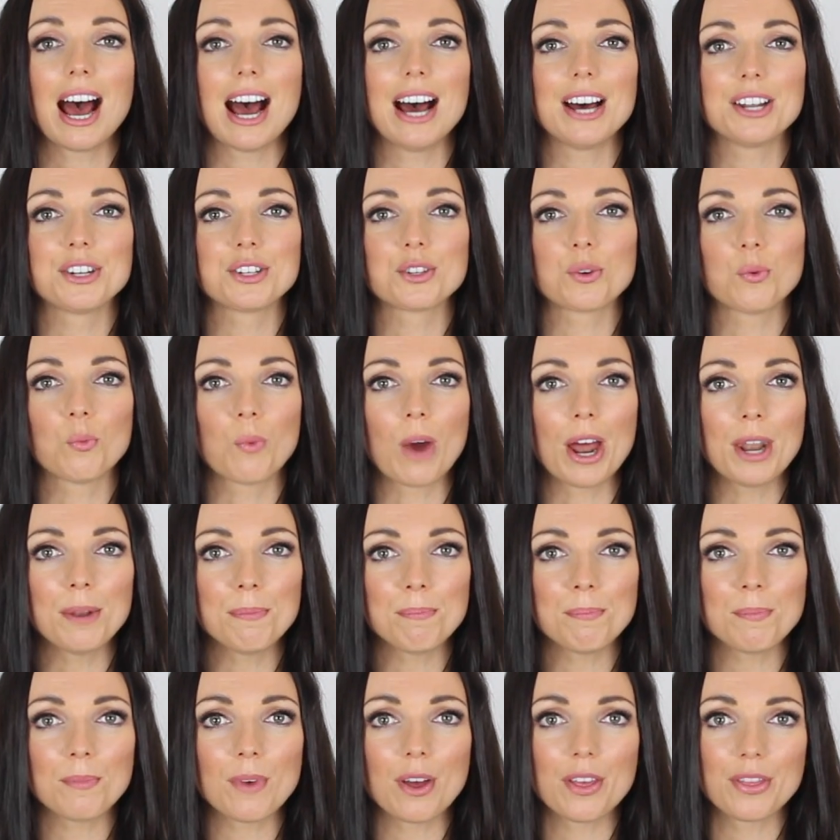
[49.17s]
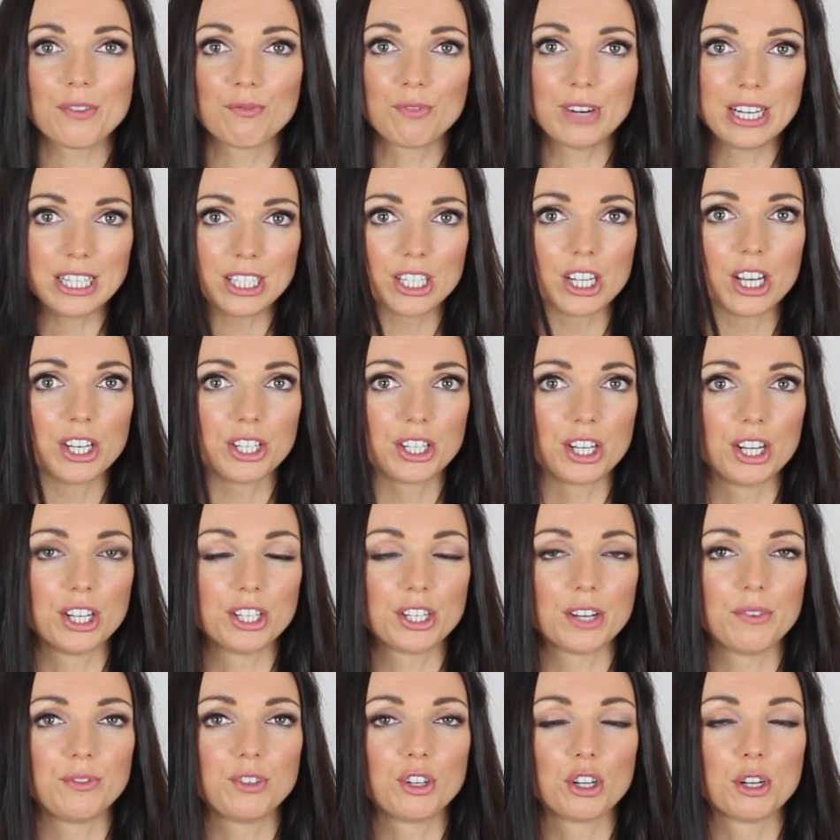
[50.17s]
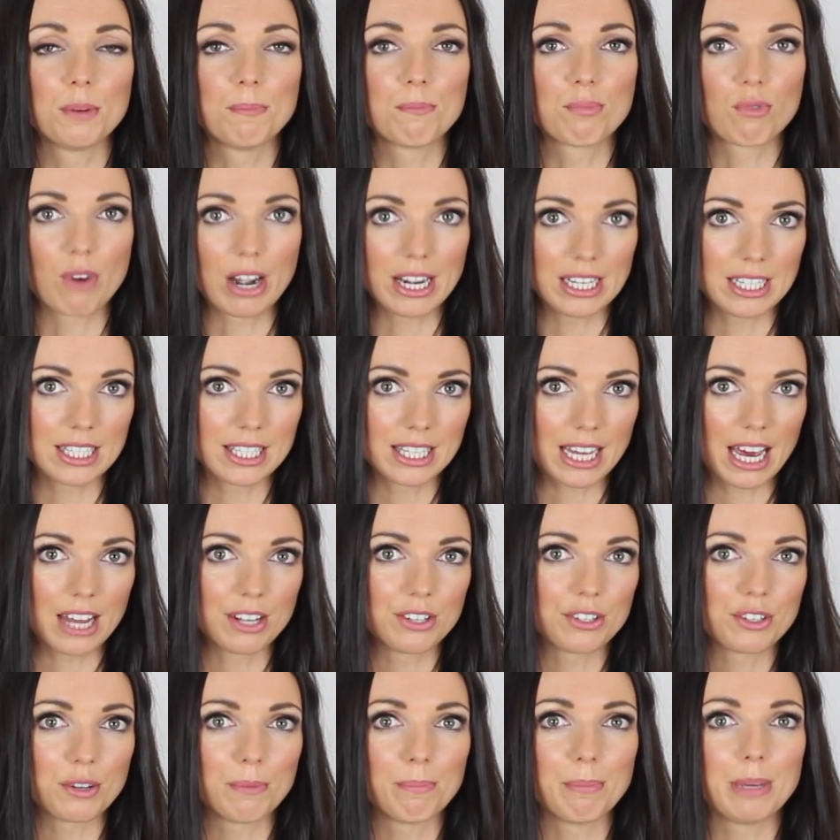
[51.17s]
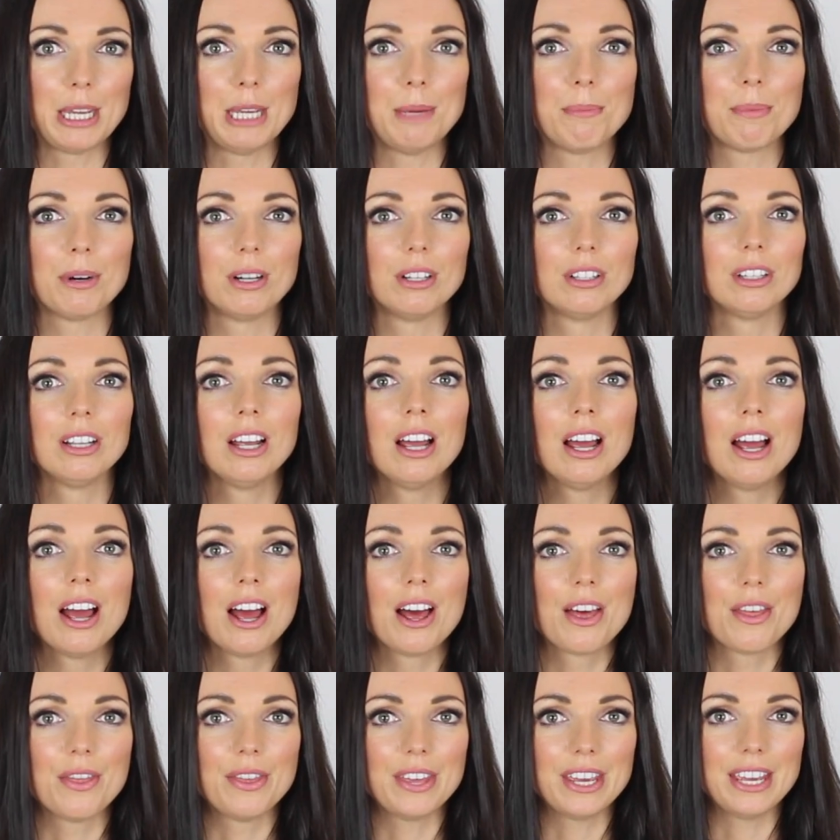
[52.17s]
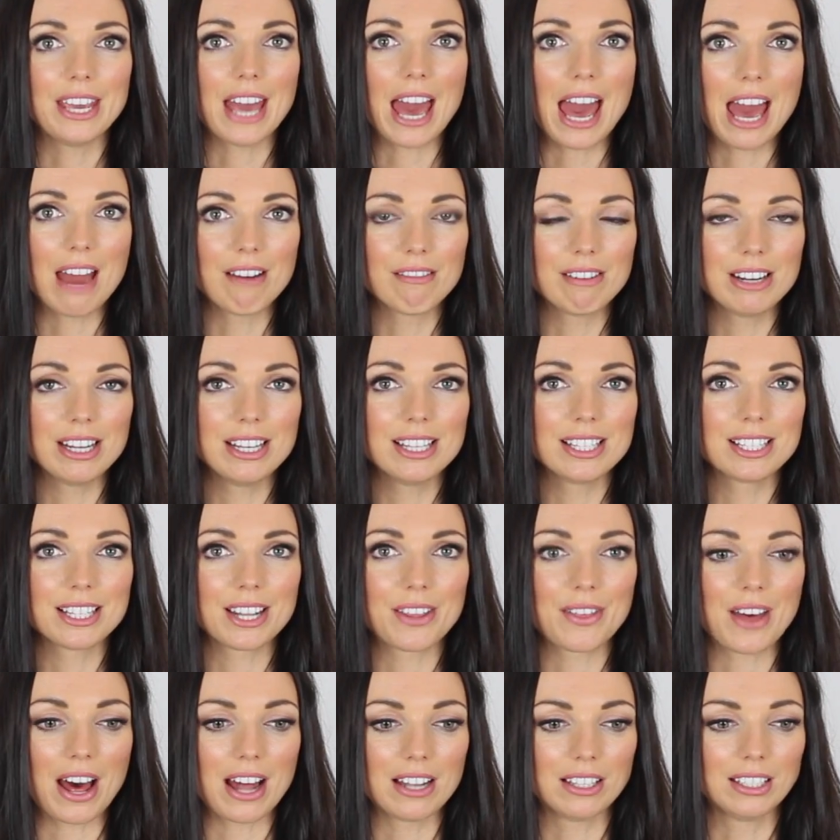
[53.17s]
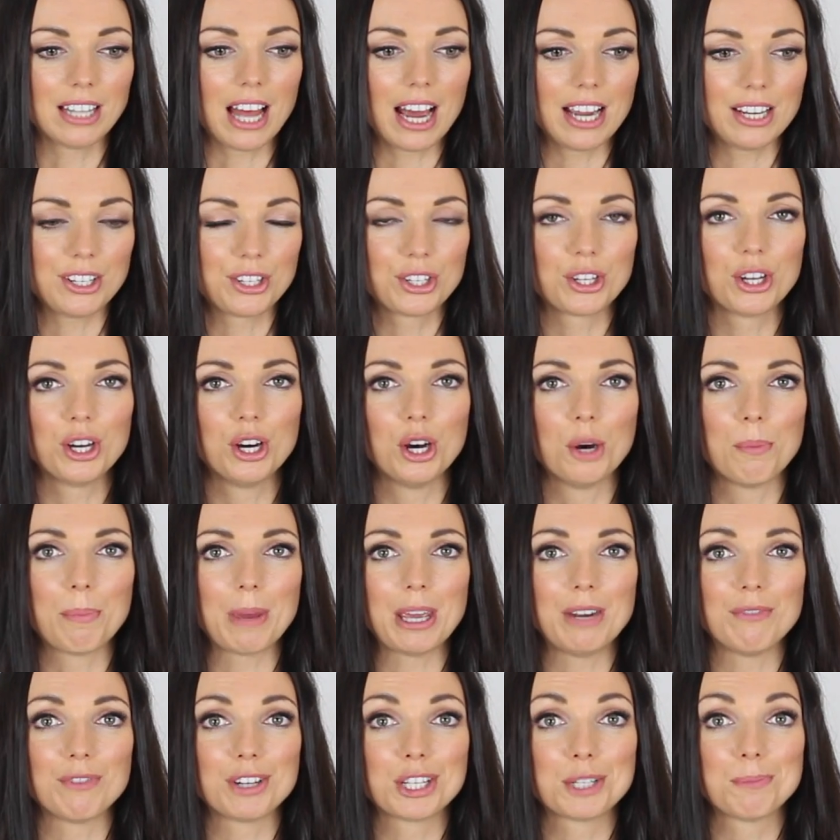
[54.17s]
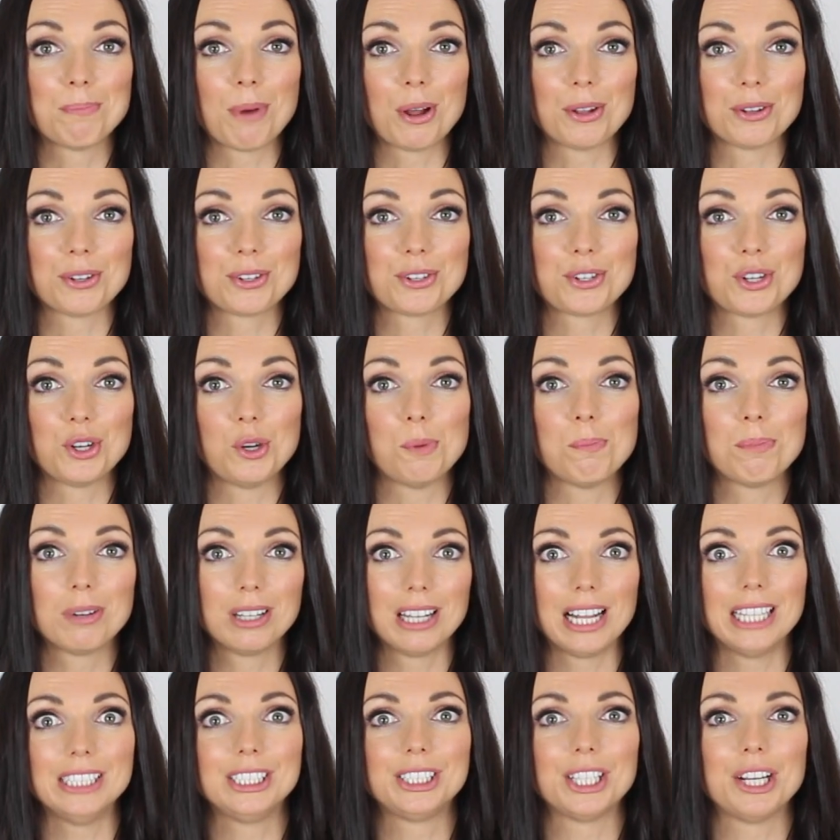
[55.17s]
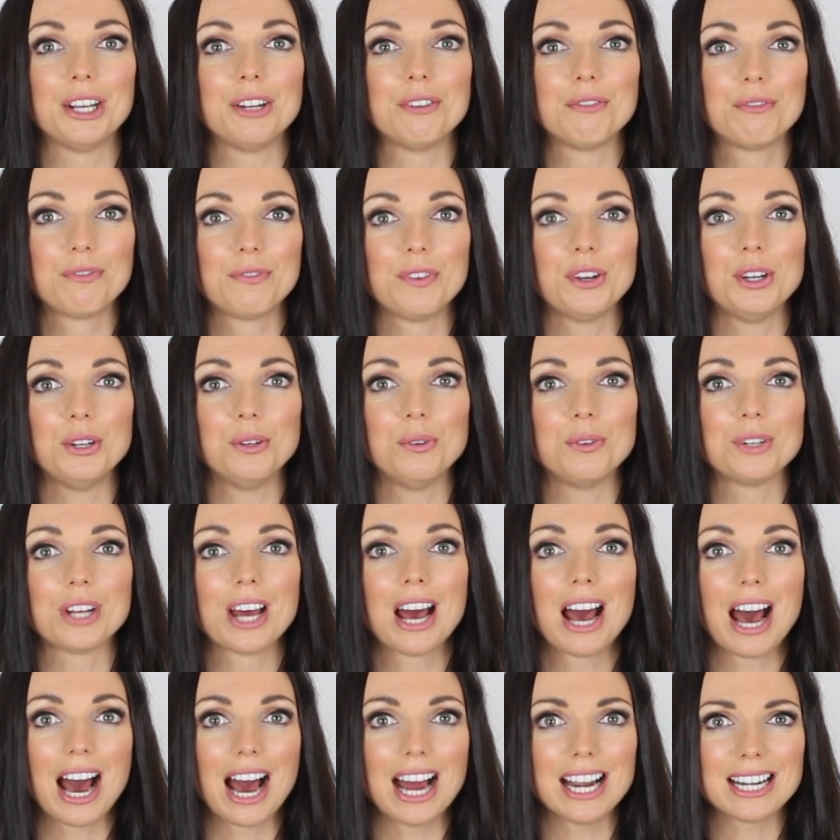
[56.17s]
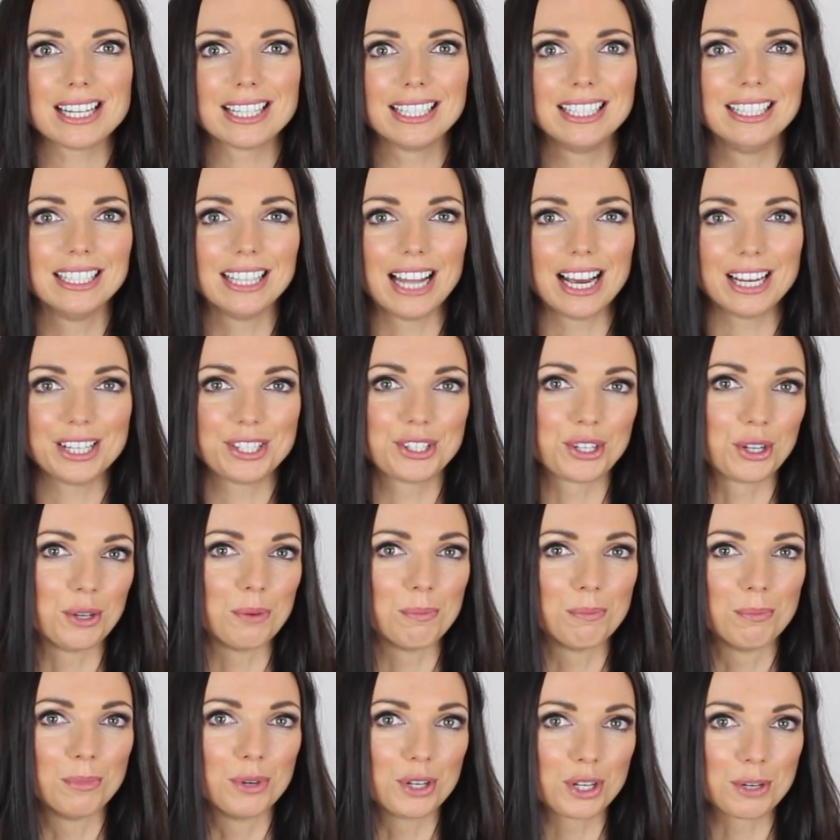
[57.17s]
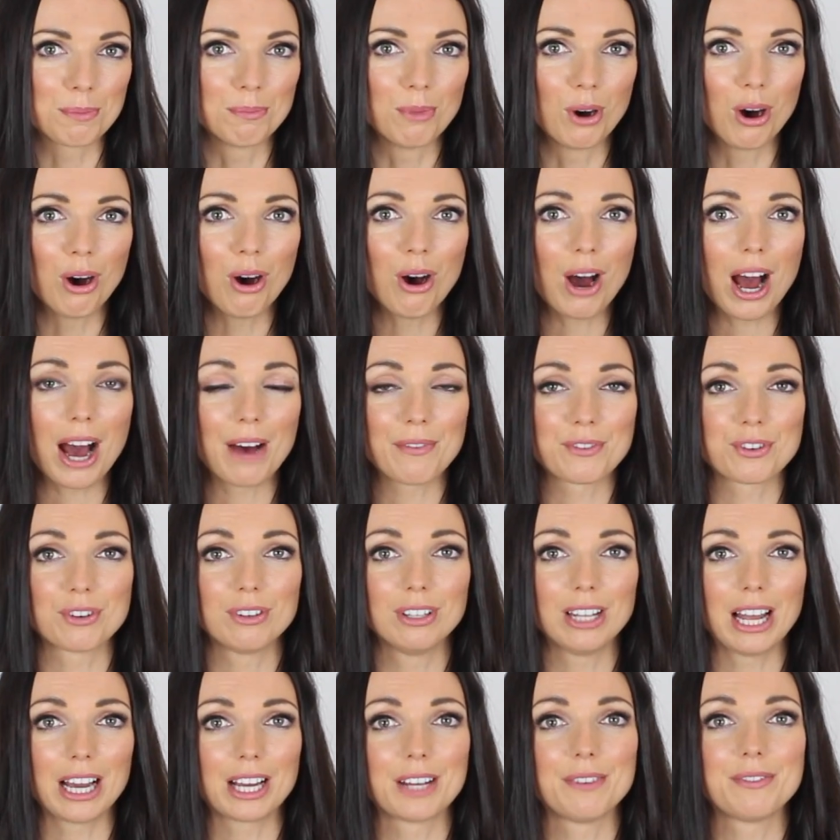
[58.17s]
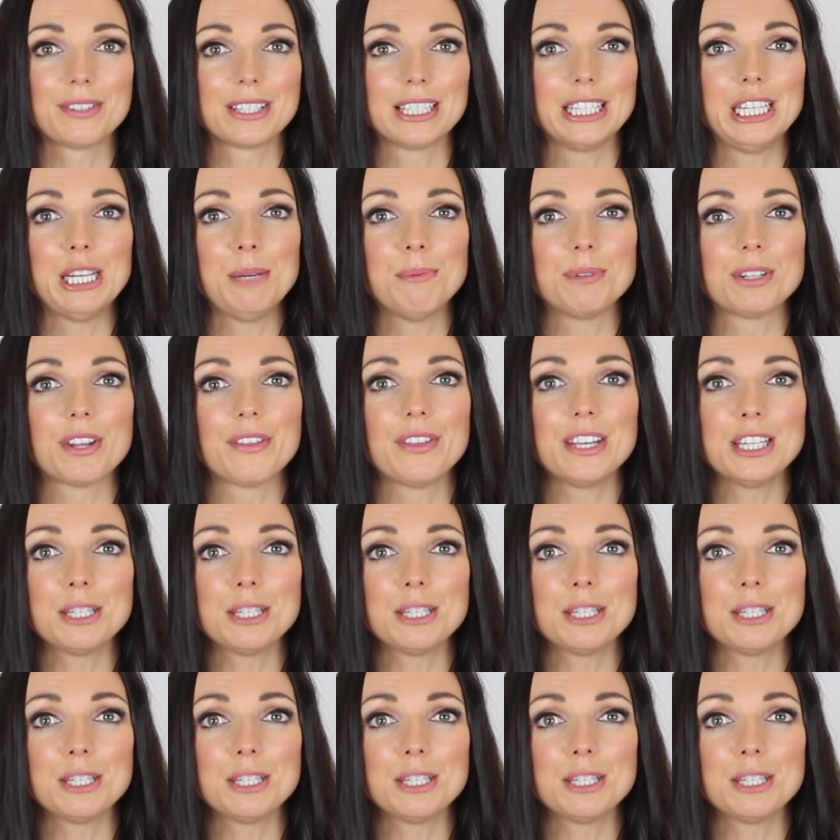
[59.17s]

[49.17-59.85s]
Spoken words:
and when researchers have done brain scans on people, the areas that light up in response to pleasure and food actually light up much more after a lack of sleep. So